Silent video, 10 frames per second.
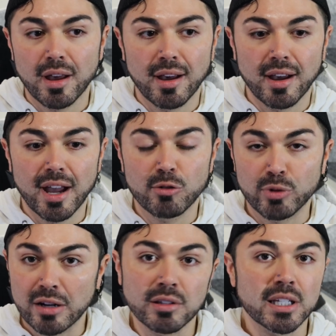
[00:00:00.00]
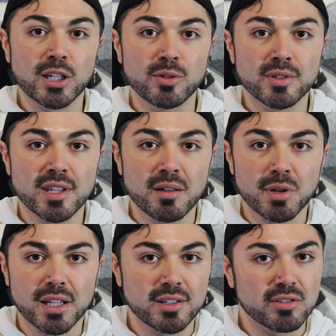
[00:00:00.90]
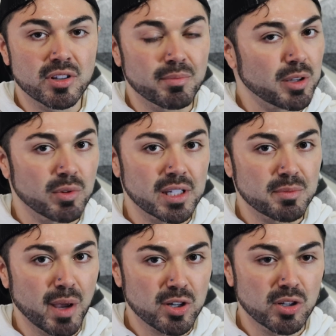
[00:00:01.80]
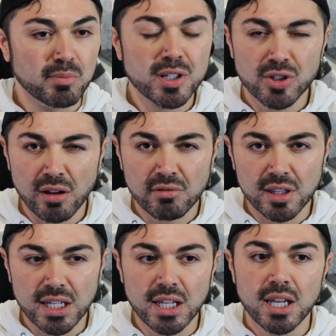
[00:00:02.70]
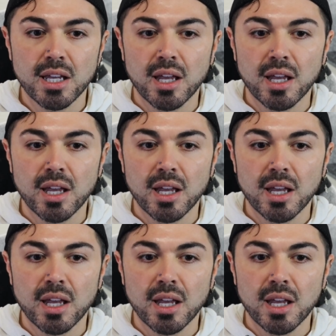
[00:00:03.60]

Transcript: I rarely use them unless there's something really special, but generally